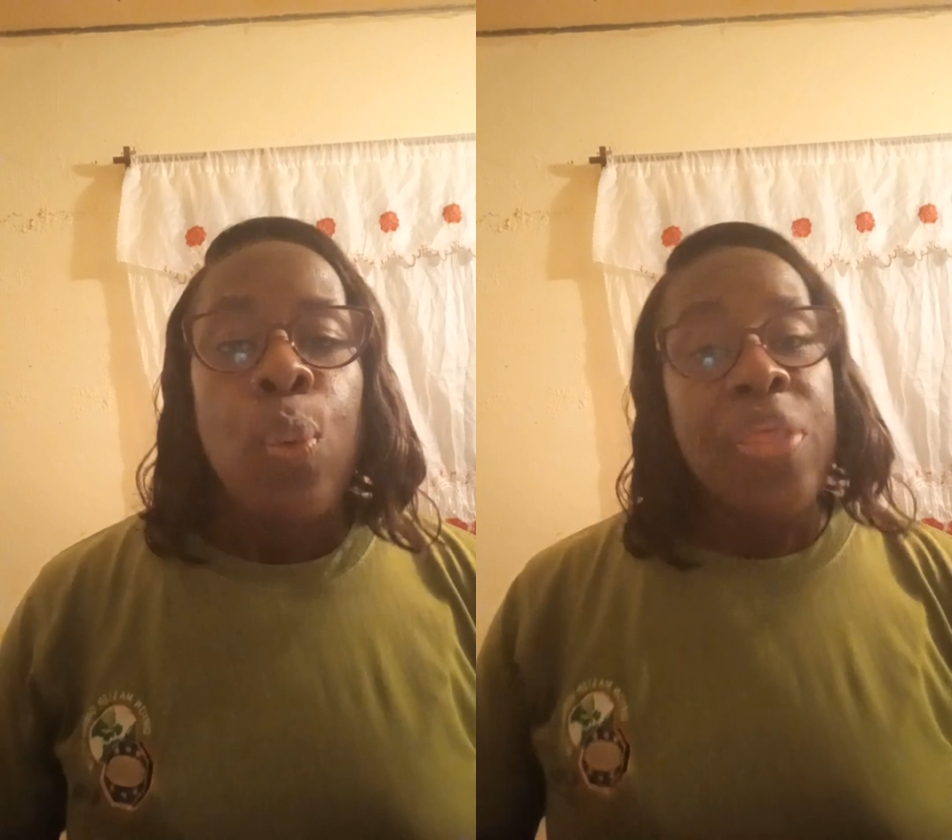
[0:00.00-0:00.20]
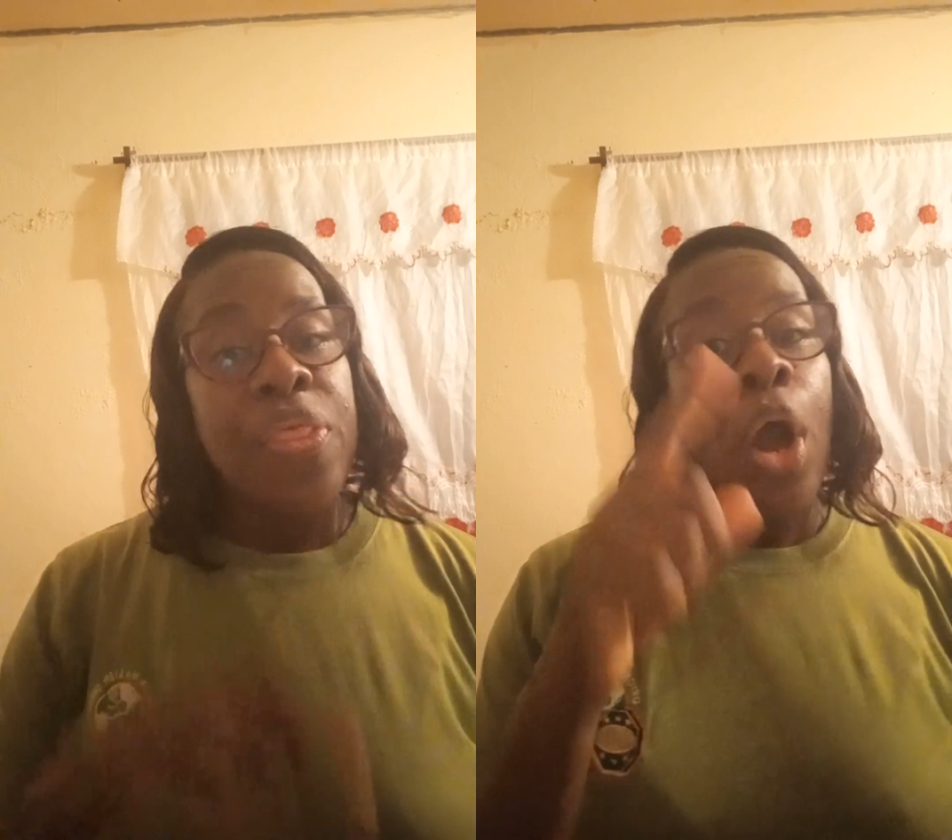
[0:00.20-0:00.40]

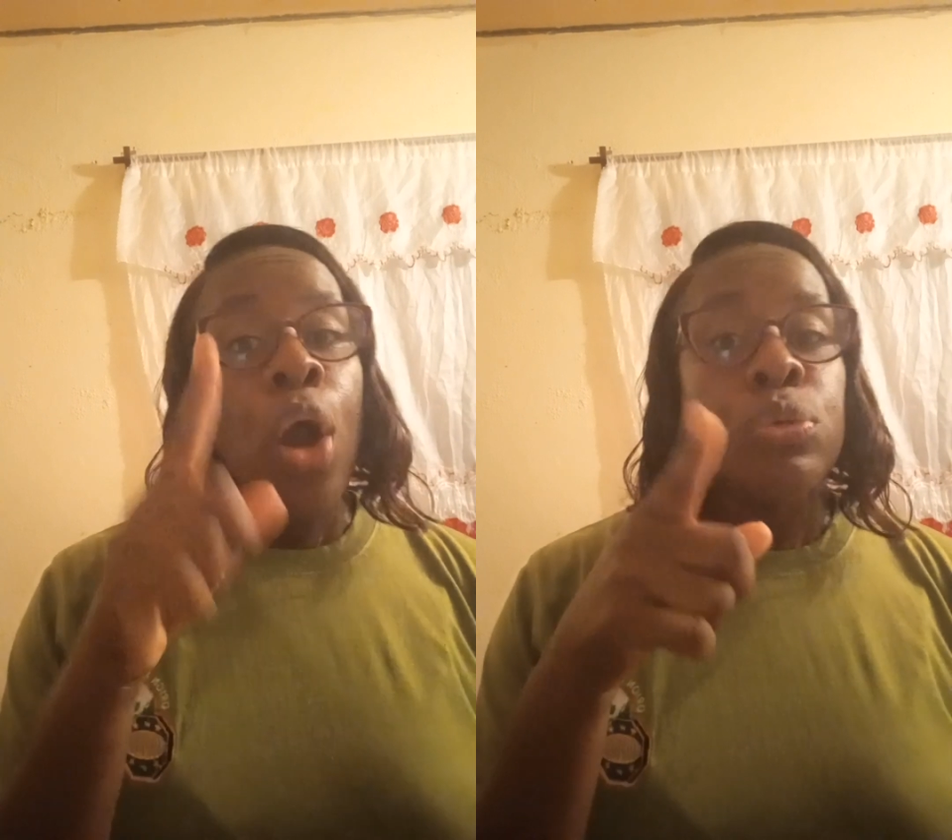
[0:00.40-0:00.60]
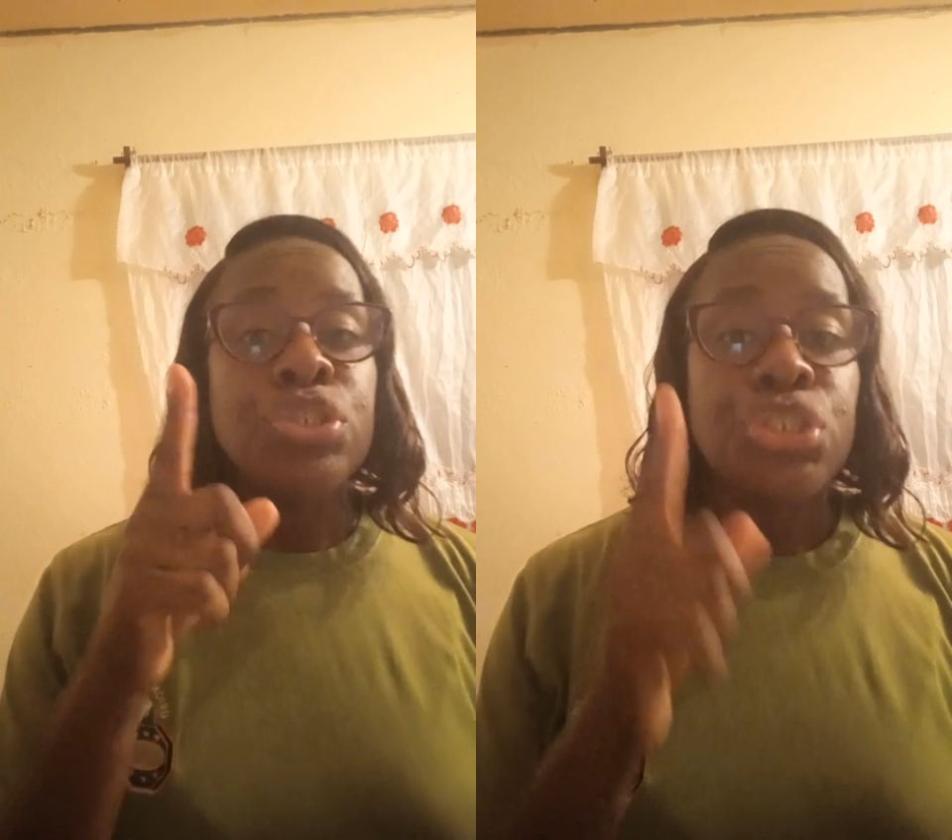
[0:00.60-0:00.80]

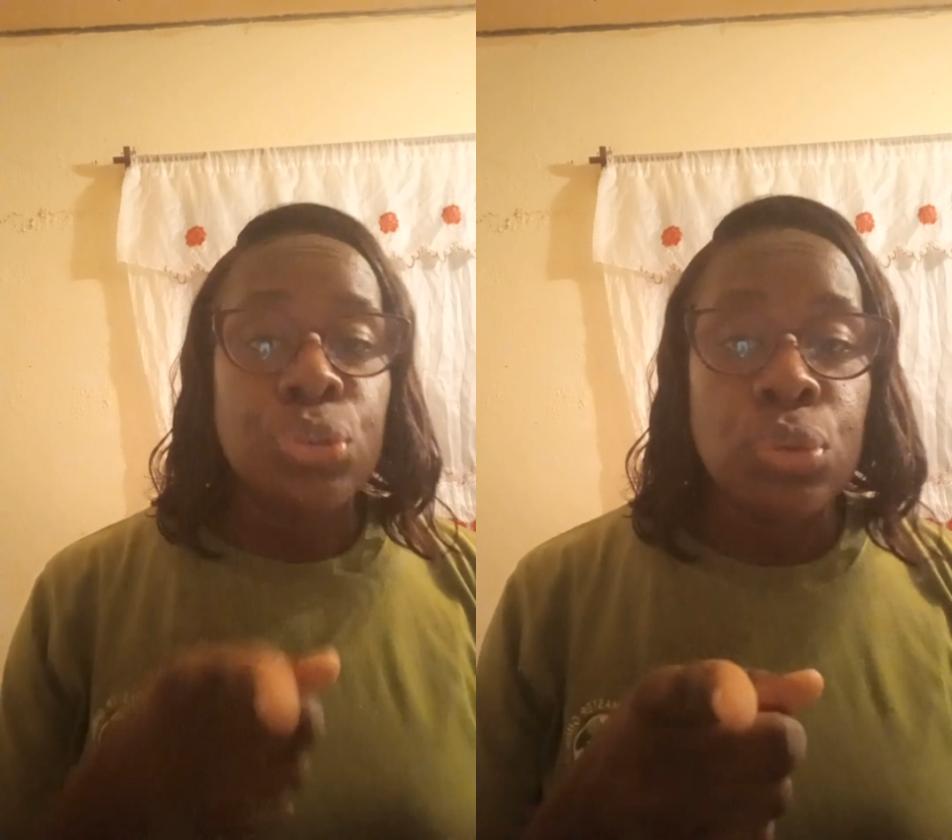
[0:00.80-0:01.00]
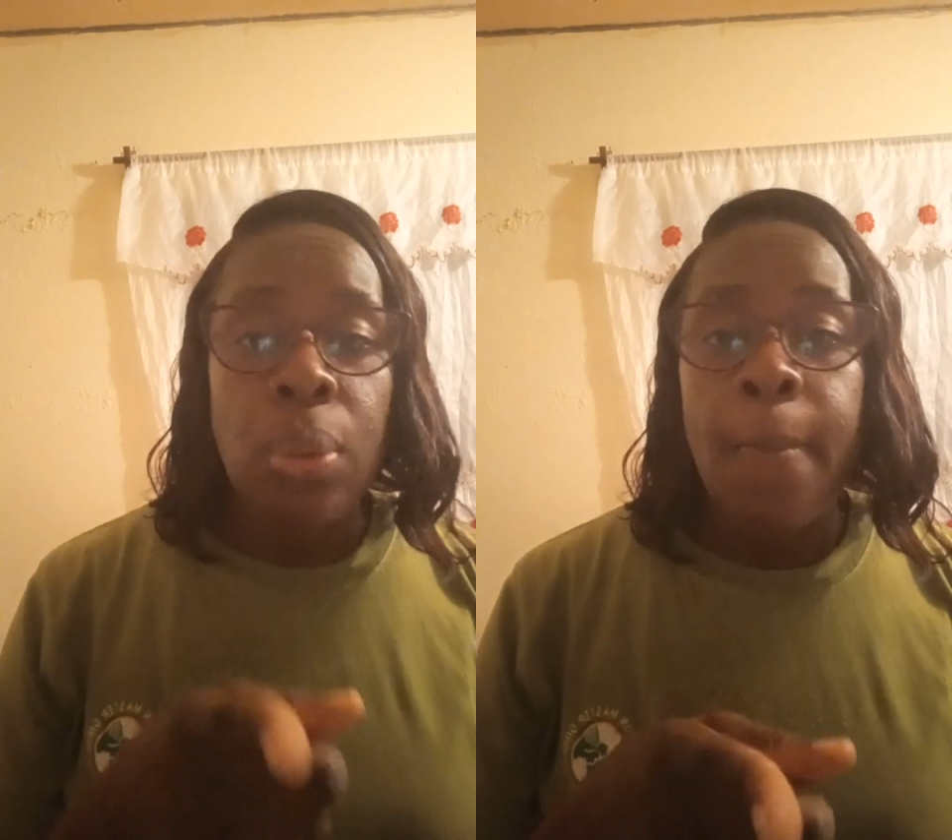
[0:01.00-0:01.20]
without
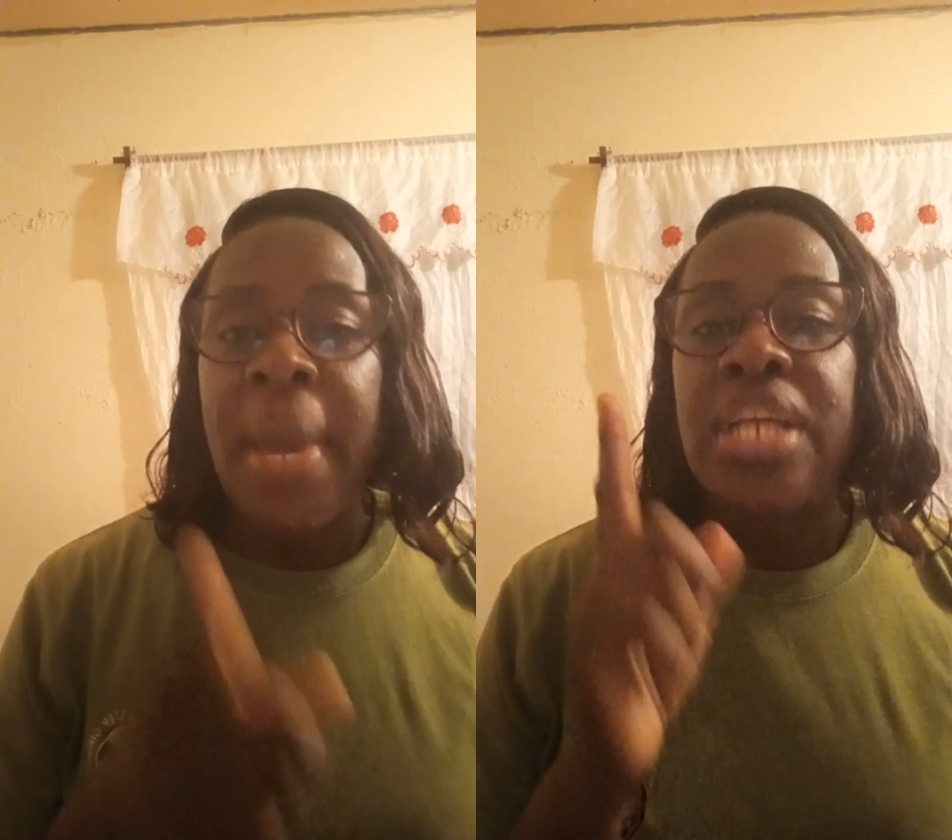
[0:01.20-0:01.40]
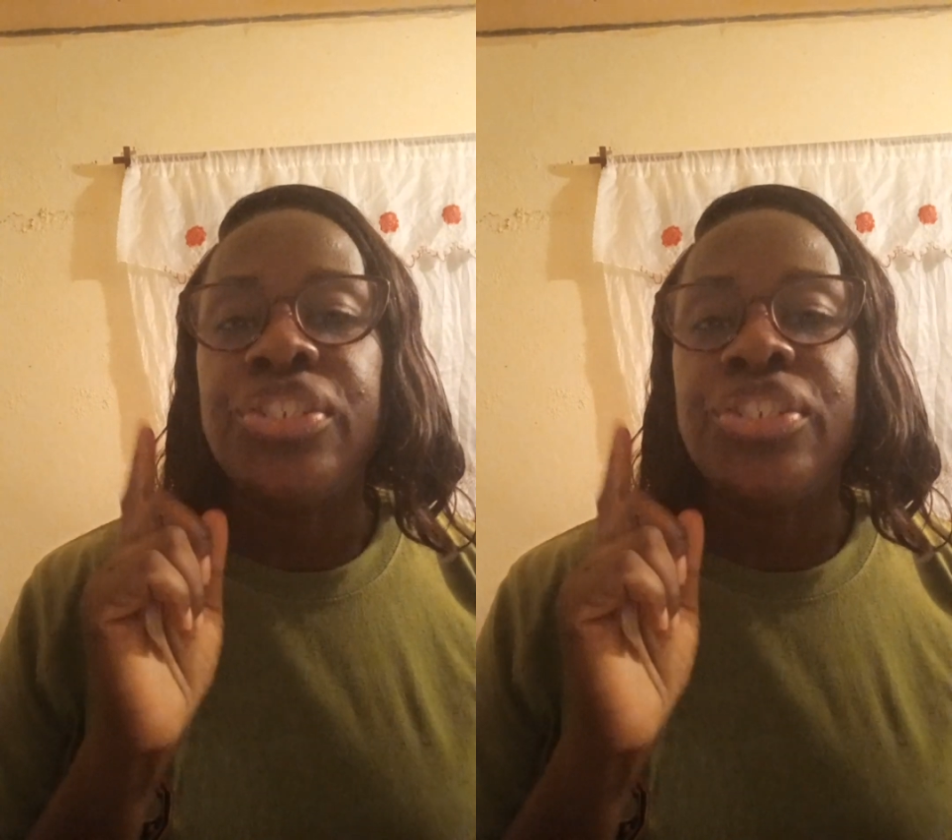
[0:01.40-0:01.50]
you my